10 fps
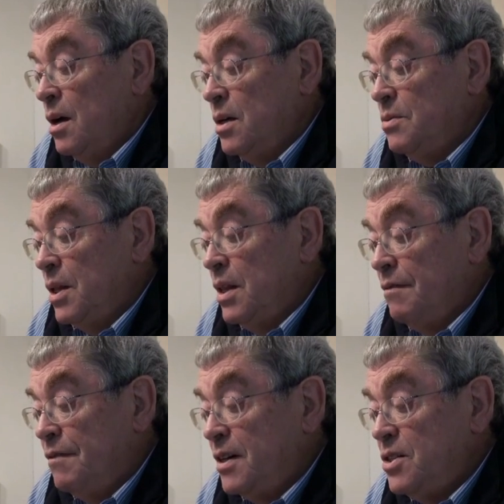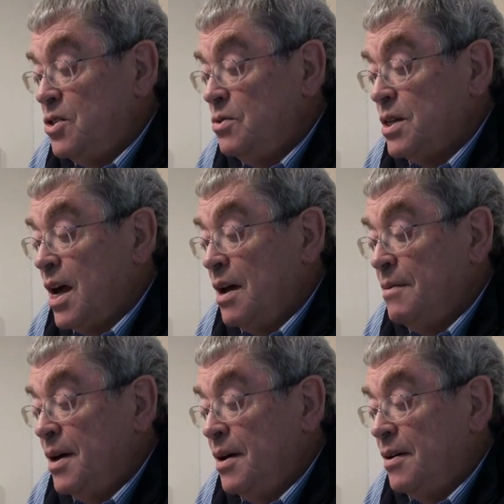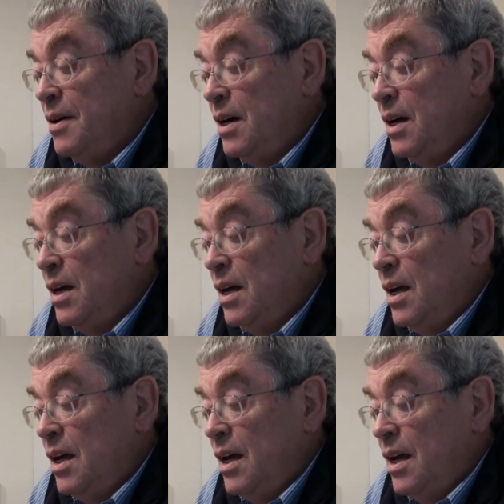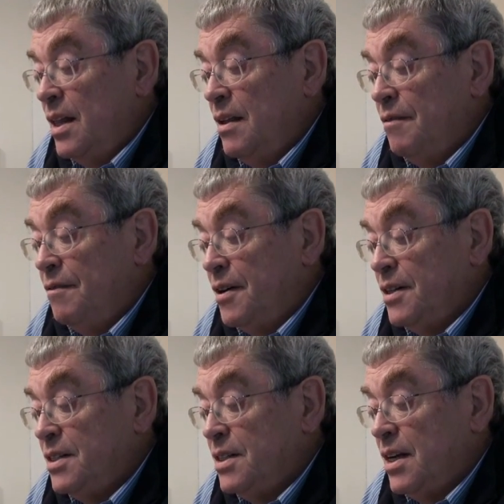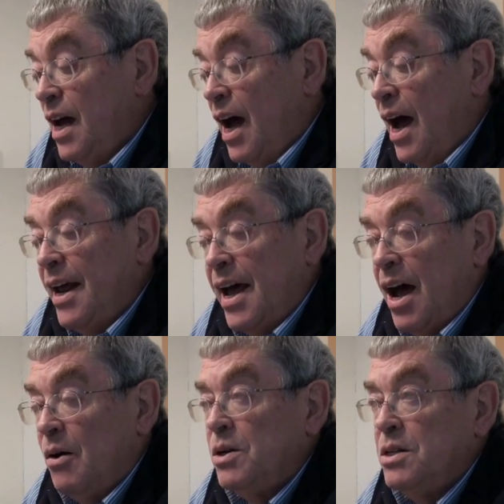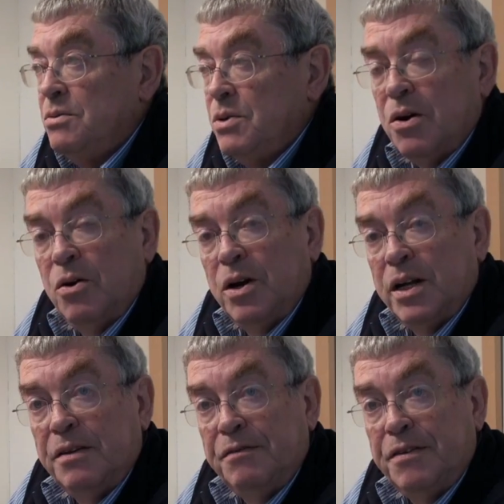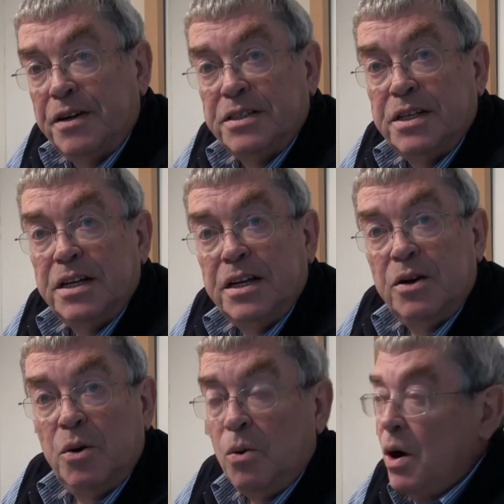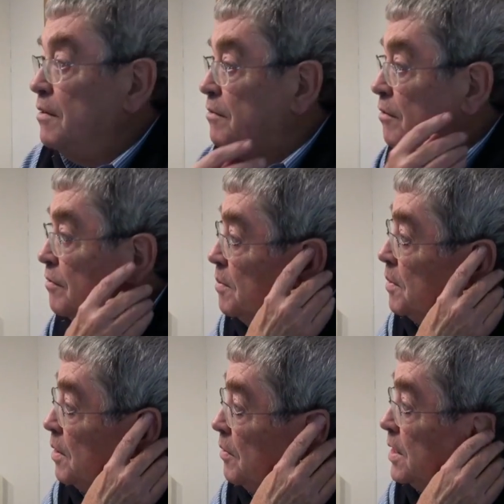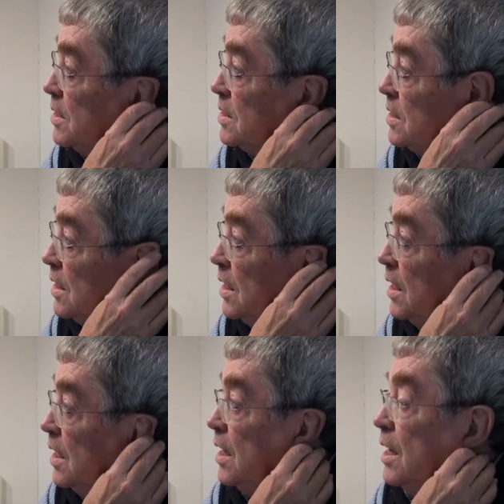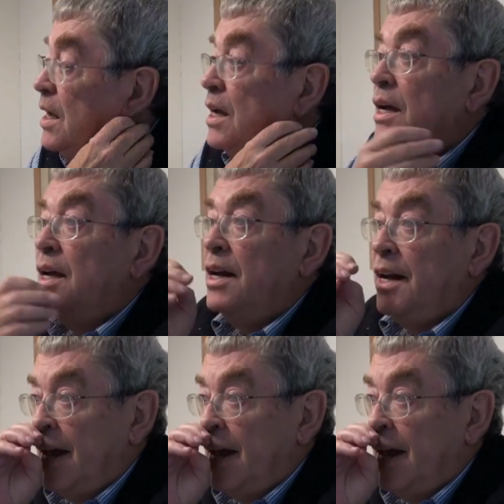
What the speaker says: Because when the first Jews came here, in the first Aliyah, which we call it, the first wave of immigrants in